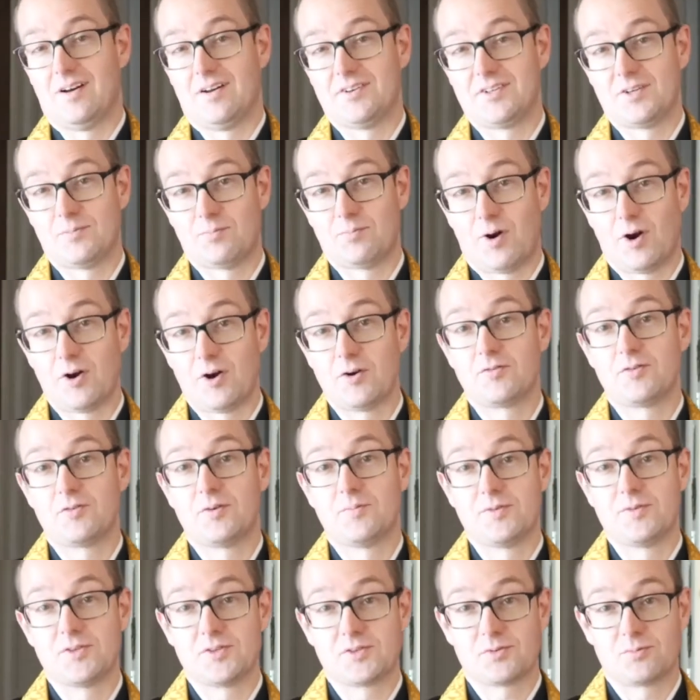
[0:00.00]
depart
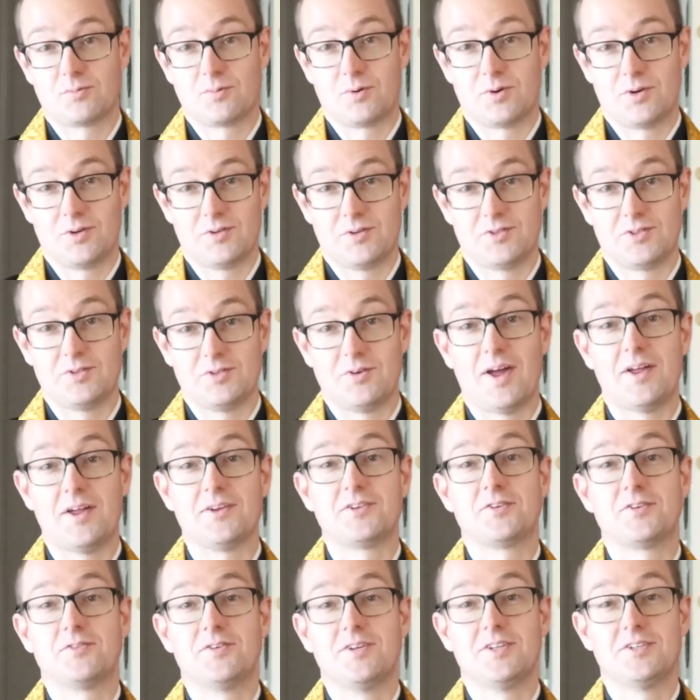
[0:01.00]
from this world, to
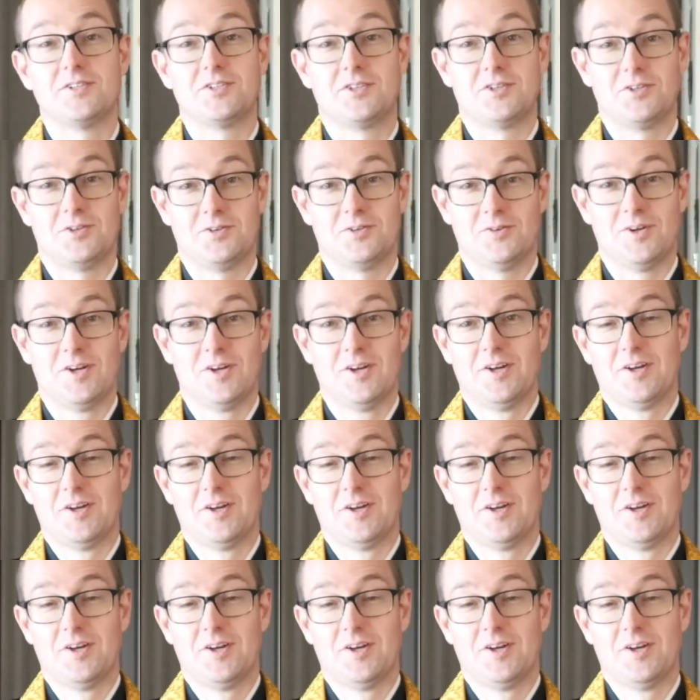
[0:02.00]
enter into